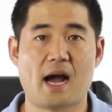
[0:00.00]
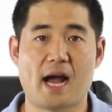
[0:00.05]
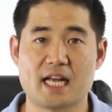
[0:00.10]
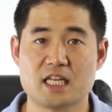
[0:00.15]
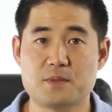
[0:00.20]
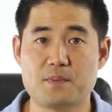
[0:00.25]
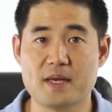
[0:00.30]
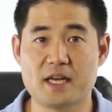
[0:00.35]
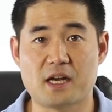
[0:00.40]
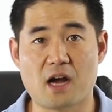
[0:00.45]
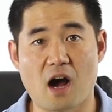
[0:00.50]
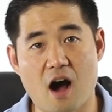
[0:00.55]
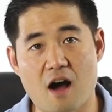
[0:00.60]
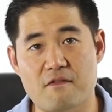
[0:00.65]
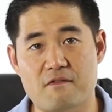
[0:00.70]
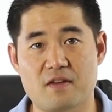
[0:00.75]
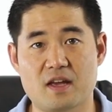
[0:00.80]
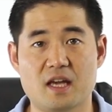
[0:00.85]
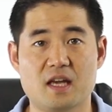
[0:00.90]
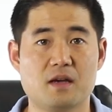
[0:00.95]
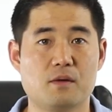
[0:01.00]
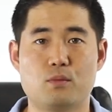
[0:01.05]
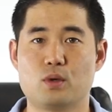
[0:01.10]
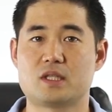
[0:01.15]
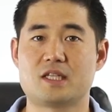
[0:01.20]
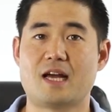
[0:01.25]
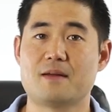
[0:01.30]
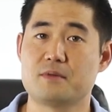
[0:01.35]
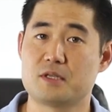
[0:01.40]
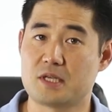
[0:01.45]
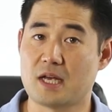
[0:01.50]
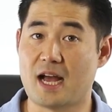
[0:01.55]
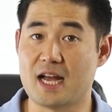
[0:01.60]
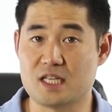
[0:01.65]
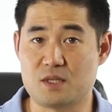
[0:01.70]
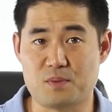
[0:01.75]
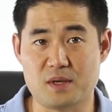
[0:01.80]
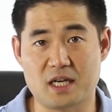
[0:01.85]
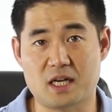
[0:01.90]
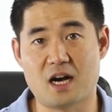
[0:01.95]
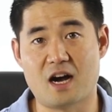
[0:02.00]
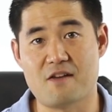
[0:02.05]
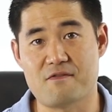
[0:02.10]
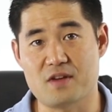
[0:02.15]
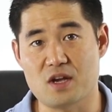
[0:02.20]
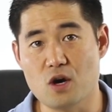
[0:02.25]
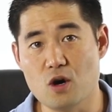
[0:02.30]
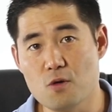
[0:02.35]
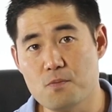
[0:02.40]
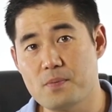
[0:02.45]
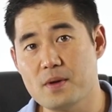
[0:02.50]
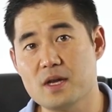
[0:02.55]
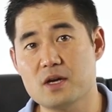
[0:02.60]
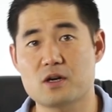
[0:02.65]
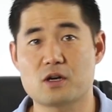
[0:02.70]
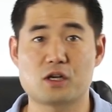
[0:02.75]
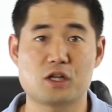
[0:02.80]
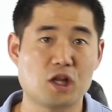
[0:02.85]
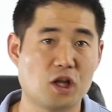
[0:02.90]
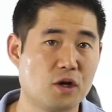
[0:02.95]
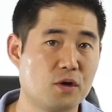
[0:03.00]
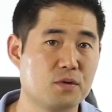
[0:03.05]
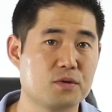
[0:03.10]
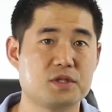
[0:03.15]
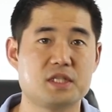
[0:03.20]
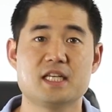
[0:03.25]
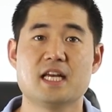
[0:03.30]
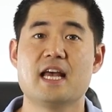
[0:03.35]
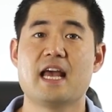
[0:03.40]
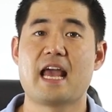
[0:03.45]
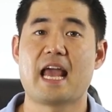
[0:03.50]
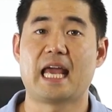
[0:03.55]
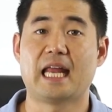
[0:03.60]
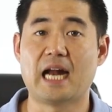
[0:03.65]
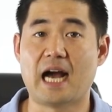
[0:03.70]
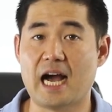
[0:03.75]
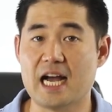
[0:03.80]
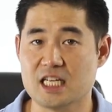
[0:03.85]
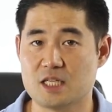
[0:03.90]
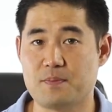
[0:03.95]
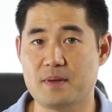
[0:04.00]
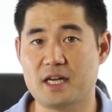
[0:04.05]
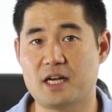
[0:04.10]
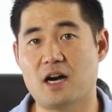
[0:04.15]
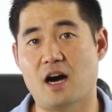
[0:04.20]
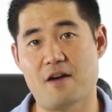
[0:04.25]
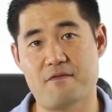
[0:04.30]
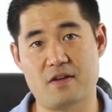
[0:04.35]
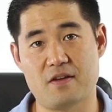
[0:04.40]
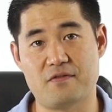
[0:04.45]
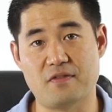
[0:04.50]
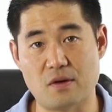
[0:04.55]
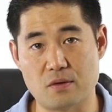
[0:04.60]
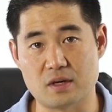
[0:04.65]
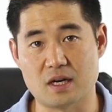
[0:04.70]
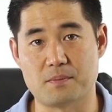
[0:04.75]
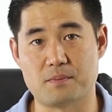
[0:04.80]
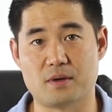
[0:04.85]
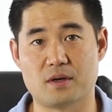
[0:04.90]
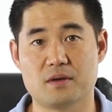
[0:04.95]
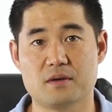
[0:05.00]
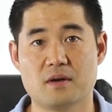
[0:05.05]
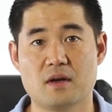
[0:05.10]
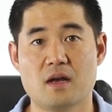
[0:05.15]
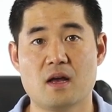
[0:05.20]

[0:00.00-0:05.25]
high speed coffee, what time does high speed coffee open or close, and high speed coffee phone number.